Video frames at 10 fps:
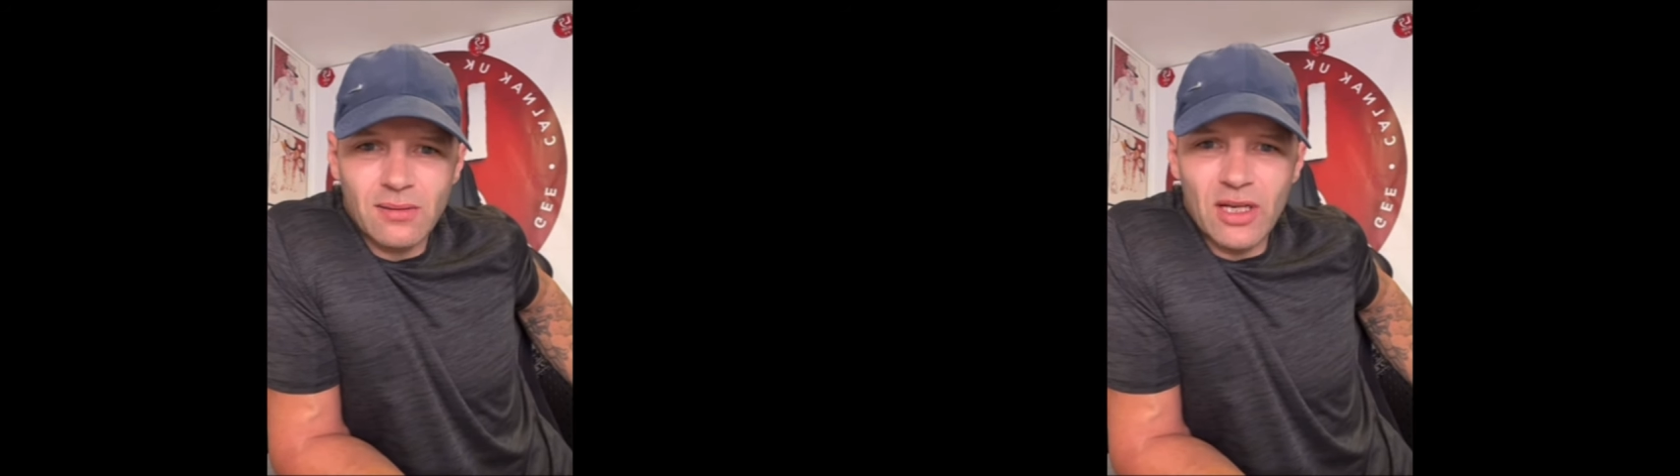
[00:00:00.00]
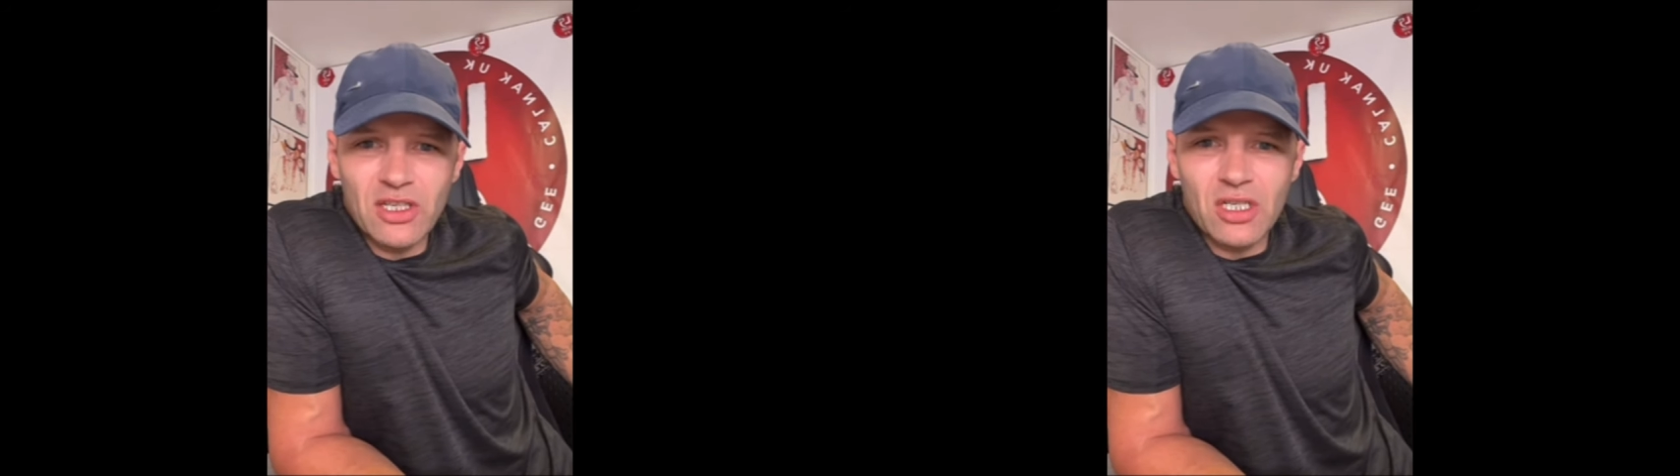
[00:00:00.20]

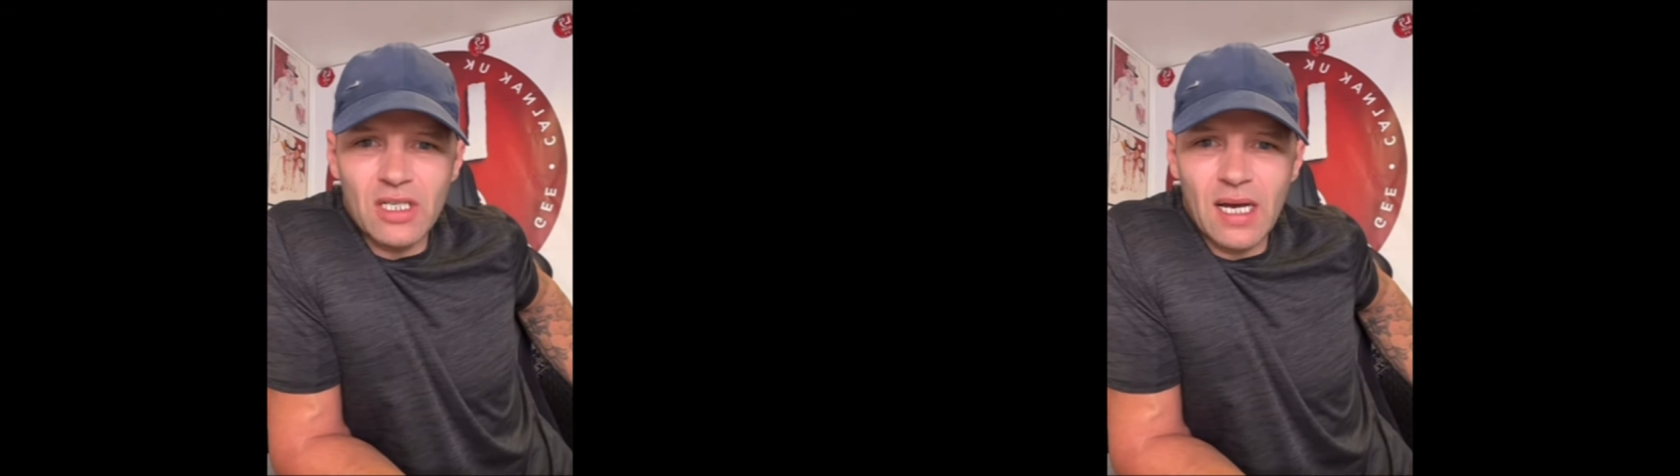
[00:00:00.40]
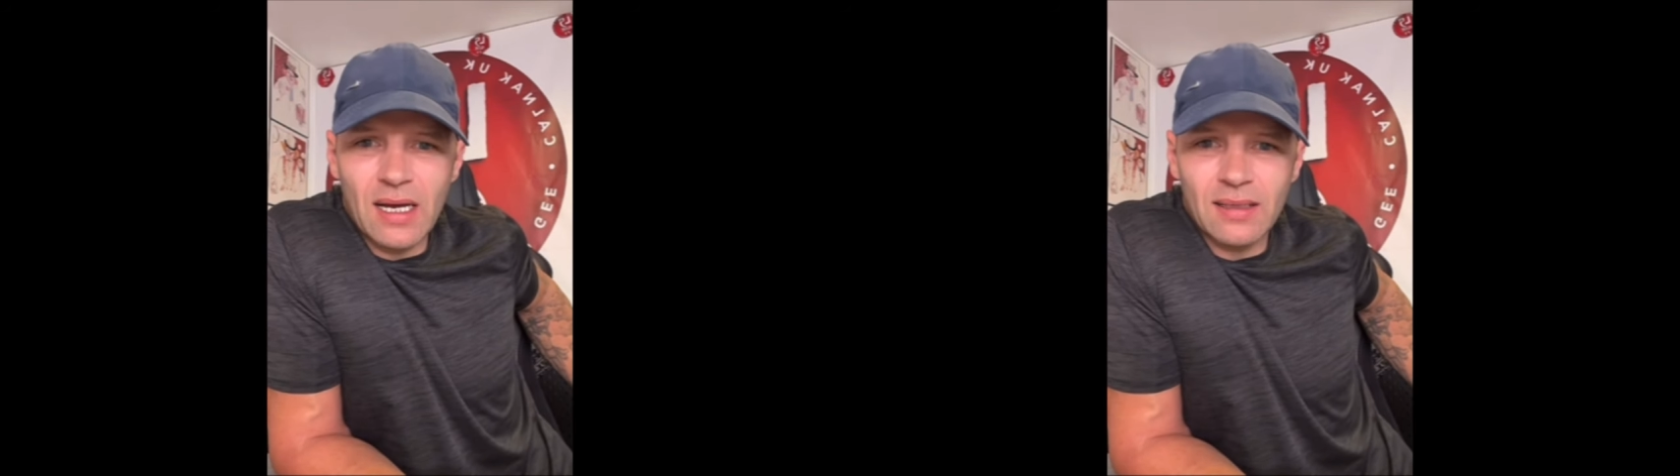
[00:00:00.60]
Unless you
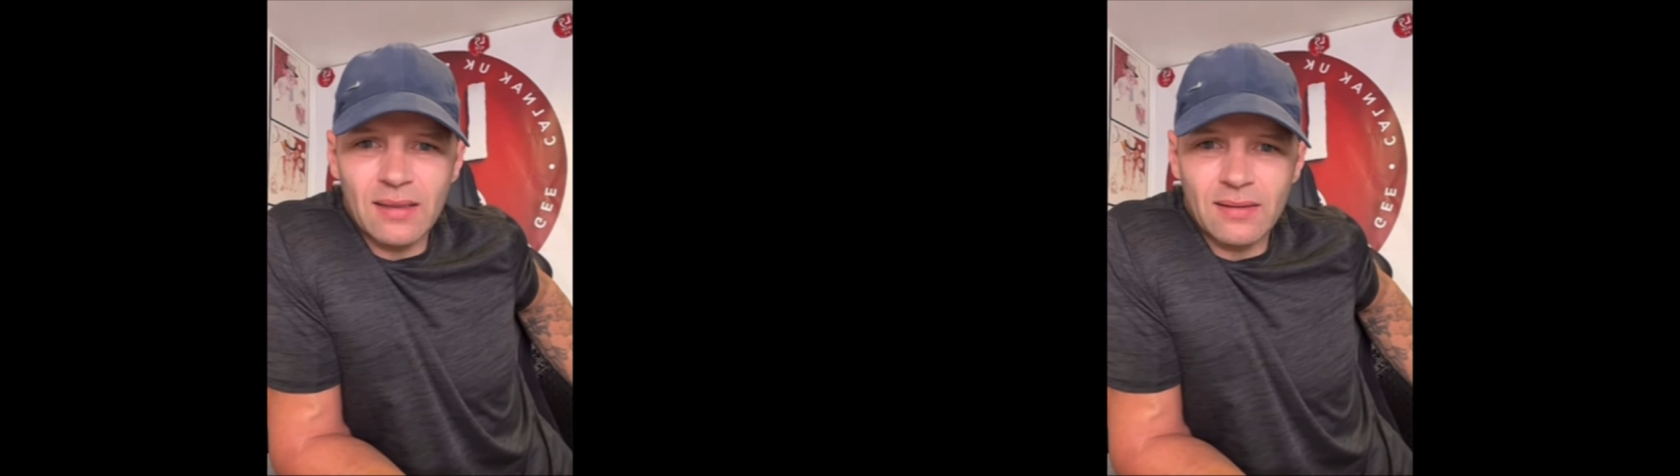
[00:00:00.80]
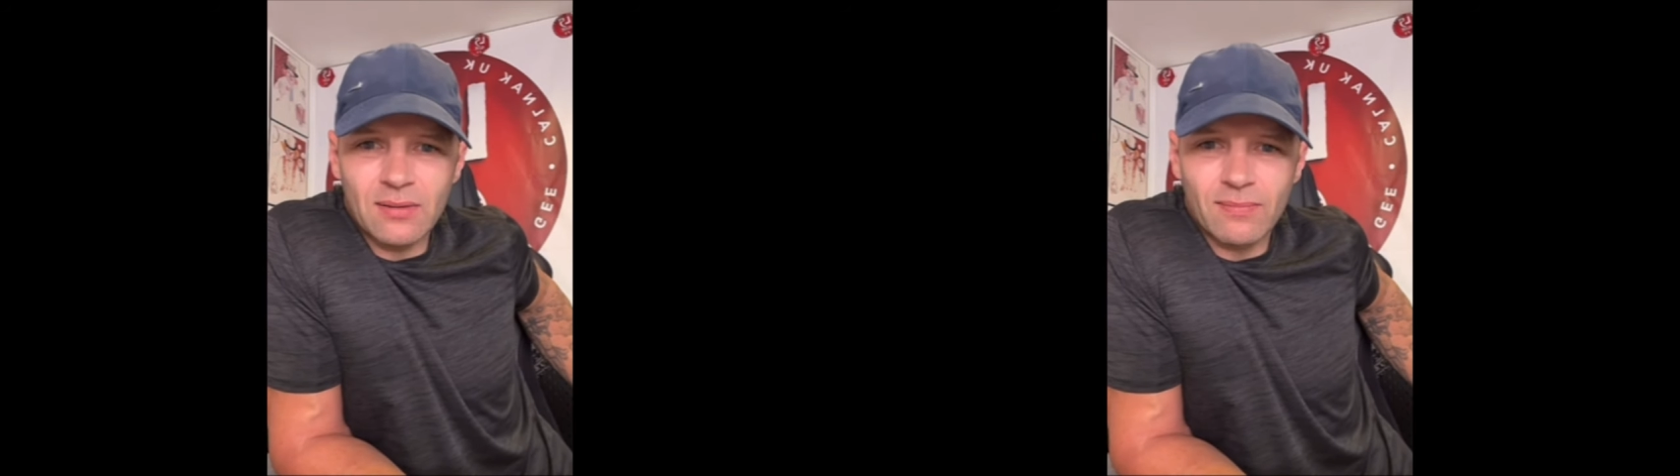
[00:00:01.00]
sign